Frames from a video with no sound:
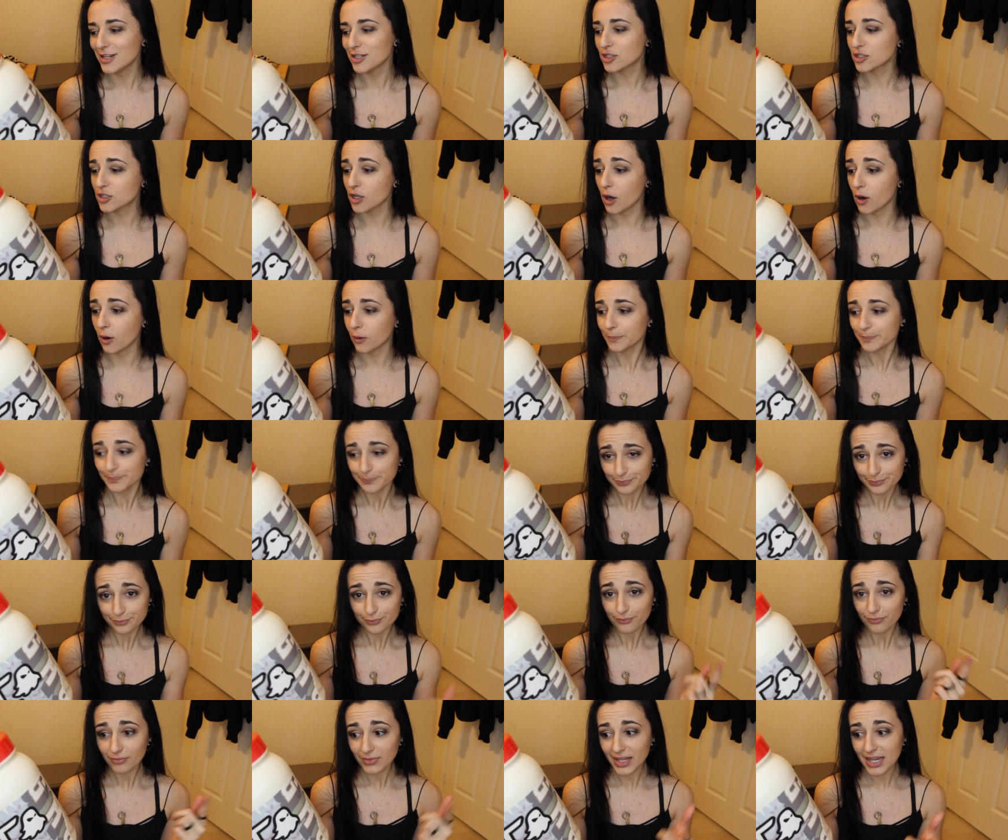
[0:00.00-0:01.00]
So
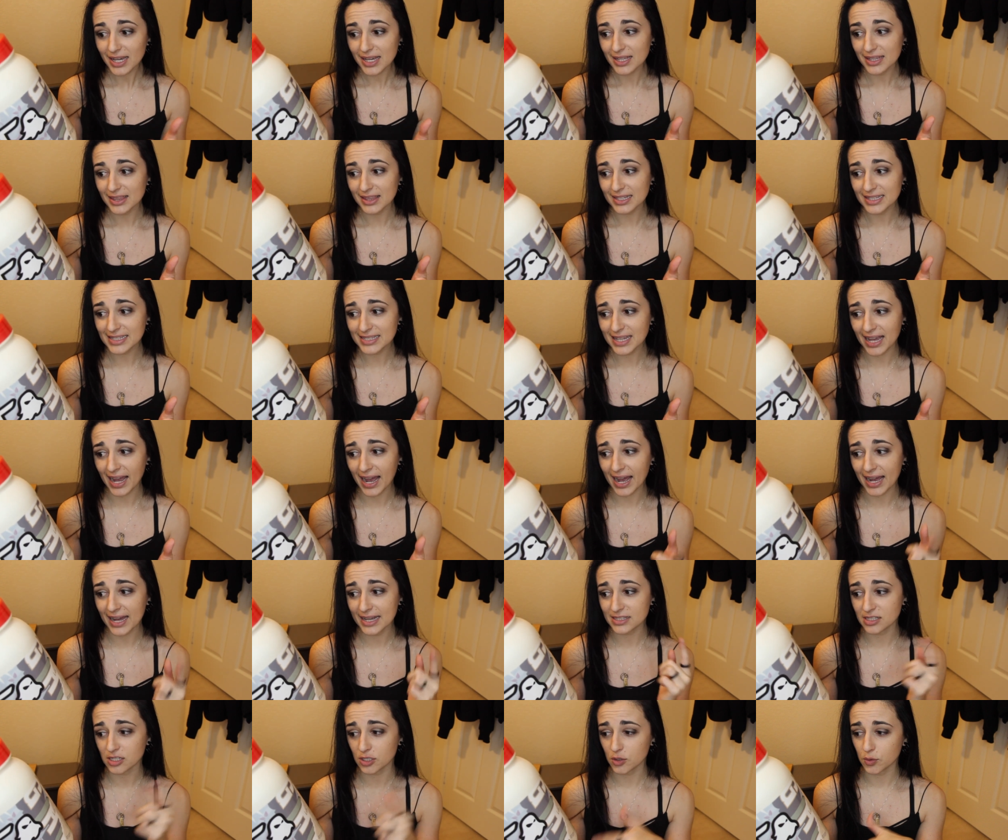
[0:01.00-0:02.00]
this
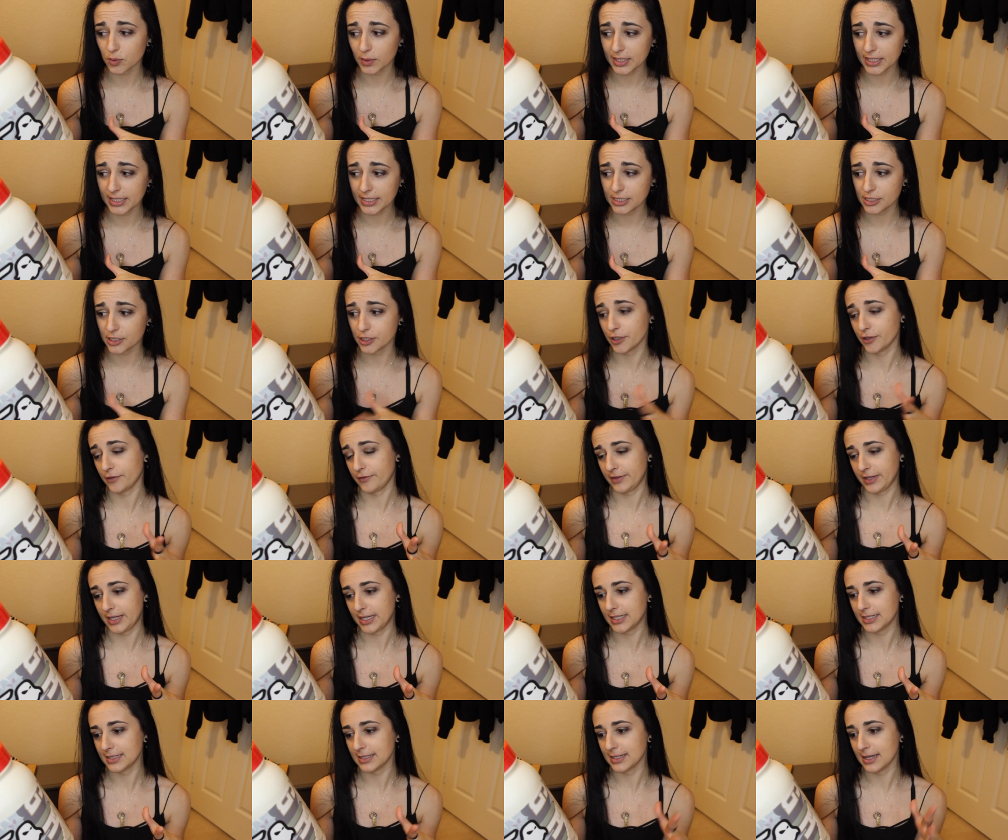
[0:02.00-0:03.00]
has 28
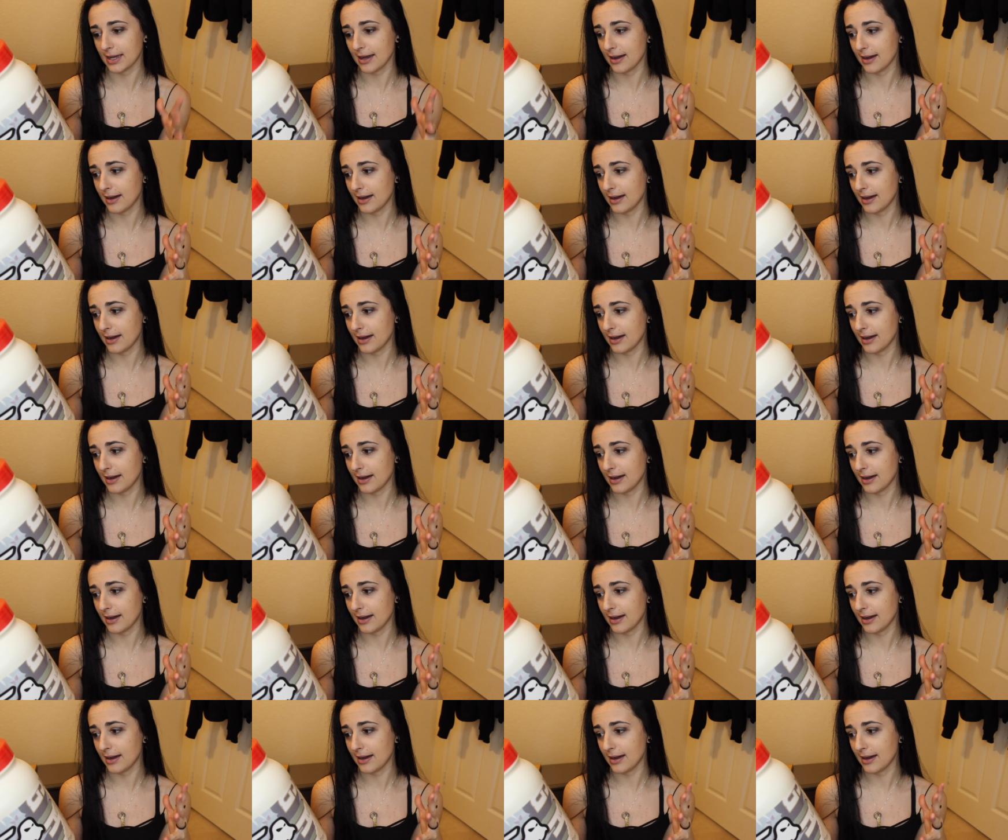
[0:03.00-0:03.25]
servings,